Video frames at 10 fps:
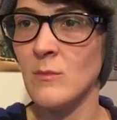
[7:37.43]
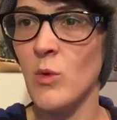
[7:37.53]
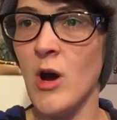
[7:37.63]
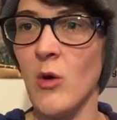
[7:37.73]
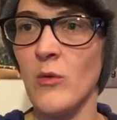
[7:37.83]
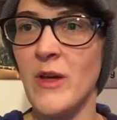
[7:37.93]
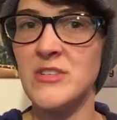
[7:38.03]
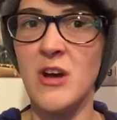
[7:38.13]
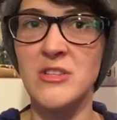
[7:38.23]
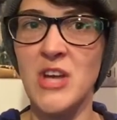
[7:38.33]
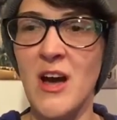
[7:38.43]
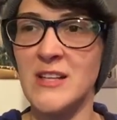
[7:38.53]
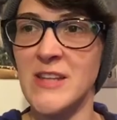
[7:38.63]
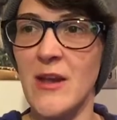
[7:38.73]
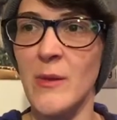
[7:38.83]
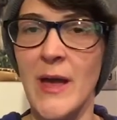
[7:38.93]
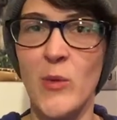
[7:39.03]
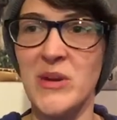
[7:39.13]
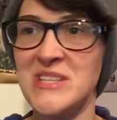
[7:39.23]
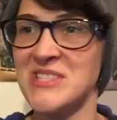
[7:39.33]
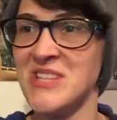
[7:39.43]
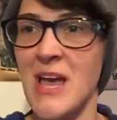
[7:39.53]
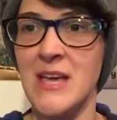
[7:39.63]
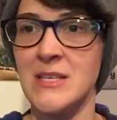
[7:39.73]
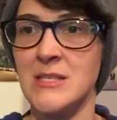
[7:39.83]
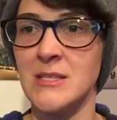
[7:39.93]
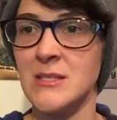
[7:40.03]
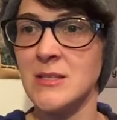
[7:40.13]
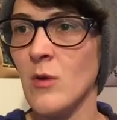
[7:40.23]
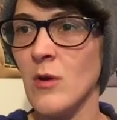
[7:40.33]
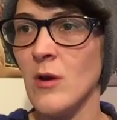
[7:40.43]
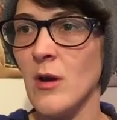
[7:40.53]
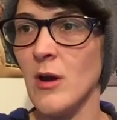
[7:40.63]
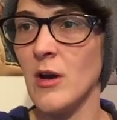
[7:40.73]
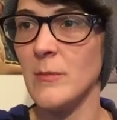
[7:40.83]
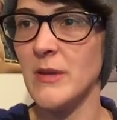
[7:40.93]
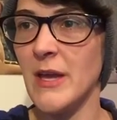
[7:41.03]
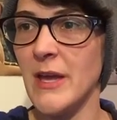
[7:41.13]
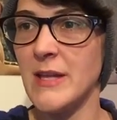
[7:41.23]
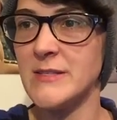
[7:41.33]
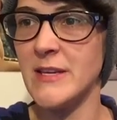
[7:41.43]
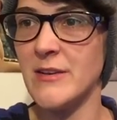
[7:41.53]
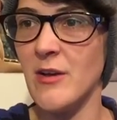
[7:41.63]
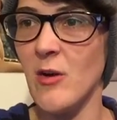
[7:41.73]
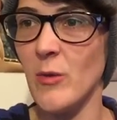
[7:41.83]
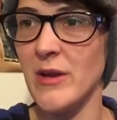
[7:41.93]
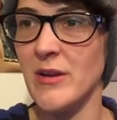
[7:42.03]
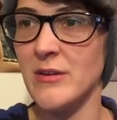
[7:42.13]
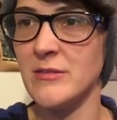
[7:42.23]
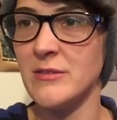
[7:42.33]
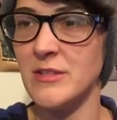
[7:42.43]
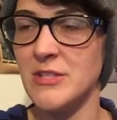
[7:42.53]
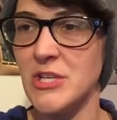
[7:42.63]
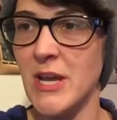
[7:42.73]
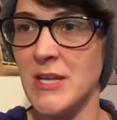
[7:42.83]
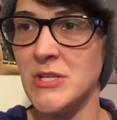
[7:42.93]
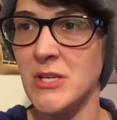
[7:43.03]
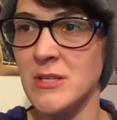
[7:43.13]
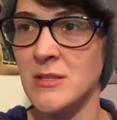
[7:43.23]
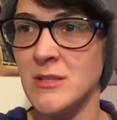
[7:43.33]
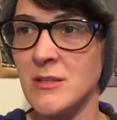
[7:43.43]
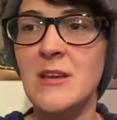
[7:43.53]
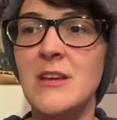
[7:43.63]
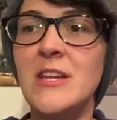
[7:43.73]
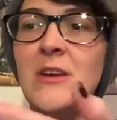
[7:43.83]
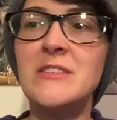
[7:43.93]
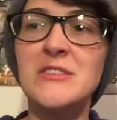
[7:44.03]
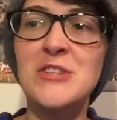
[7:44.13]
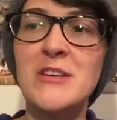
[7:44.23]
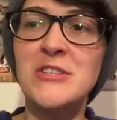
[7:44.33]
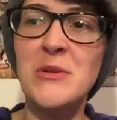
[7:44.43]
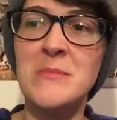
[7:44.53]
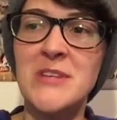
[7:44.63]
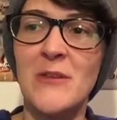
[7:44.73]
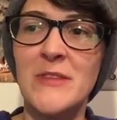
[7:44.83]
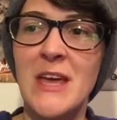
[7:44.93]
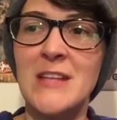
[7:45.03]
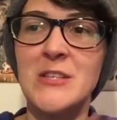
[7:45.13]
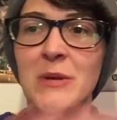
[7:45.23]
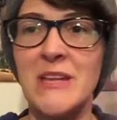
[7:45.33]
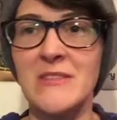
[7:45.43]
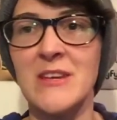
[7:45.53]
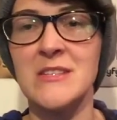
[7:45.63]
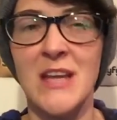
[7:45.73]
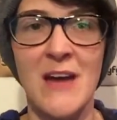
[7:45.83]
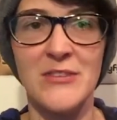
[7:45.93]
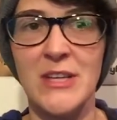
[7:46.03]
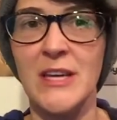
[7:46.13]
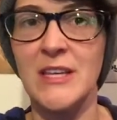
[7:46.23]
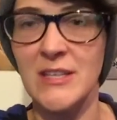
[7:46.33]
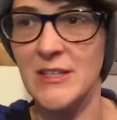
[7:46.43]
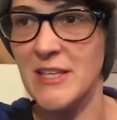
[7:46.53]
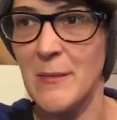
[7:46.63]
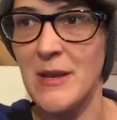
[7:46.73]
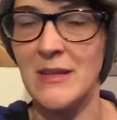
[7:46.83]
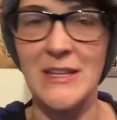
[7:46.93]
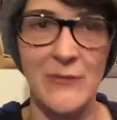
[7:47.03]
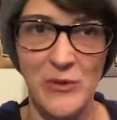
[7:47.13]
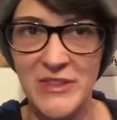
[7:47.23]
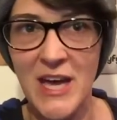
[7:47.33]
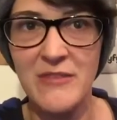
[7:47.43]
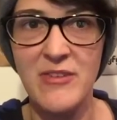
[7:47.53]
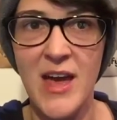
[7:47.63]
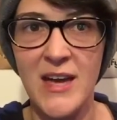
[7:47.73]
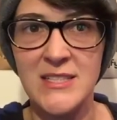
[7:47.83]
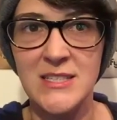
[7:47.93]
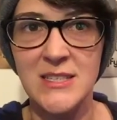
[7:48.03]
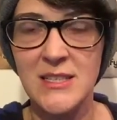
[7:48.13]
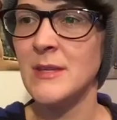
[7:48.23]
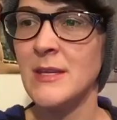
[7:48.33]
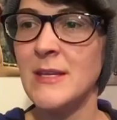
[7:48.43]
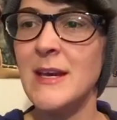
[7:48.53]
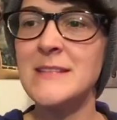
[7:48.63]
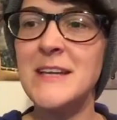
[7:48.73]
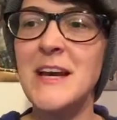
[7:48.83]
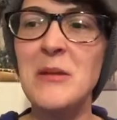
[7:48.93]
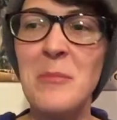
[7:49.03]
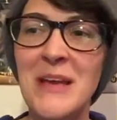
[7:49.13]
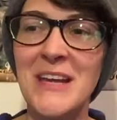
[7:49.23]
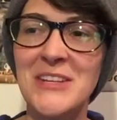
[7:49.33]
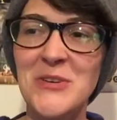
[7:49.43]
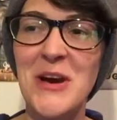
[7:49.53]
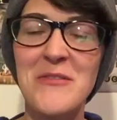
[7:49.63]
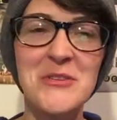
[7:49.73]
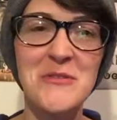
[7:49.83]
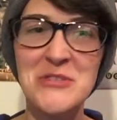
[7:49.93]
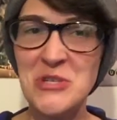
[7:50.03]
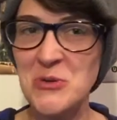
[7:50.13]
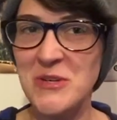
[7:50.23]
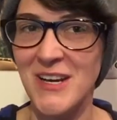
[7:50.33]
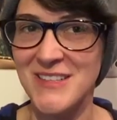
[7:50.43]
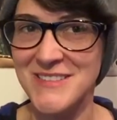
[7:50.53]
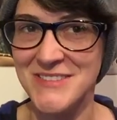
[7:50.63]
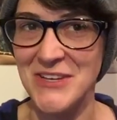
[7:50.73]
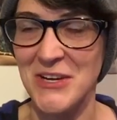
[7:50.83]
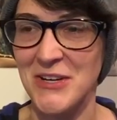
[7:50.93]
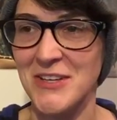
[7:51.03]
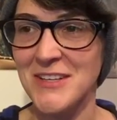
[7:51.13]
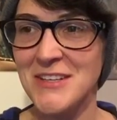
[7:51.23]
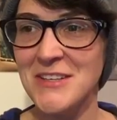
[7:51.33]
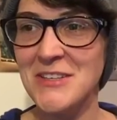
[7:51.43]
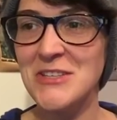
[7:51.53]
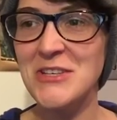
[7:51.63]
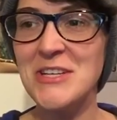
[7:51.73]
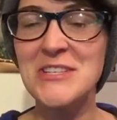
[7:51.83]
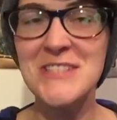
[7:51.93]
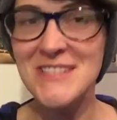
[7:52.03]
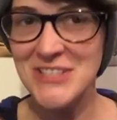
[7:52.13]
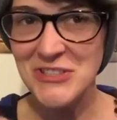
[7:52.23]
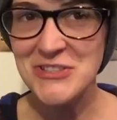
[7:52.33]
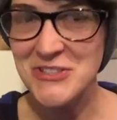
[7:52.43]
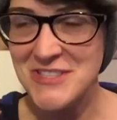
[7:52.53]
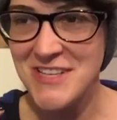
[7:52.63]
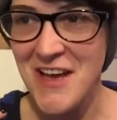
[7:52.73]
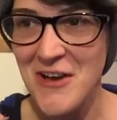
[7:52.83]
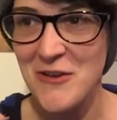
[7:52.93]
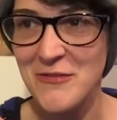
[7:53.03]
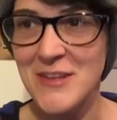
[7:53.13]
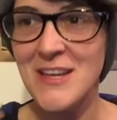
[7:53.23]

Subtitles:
Whoa, that doll talks and I don't like what it says. Oh, your hand's getting all weird. You're changing. You know, he suggests shoot himself in the head so Ethan doesn't have to, kill him and live with that fact. That's kind of mean. You have 2 guns there. You could have just killed yourself.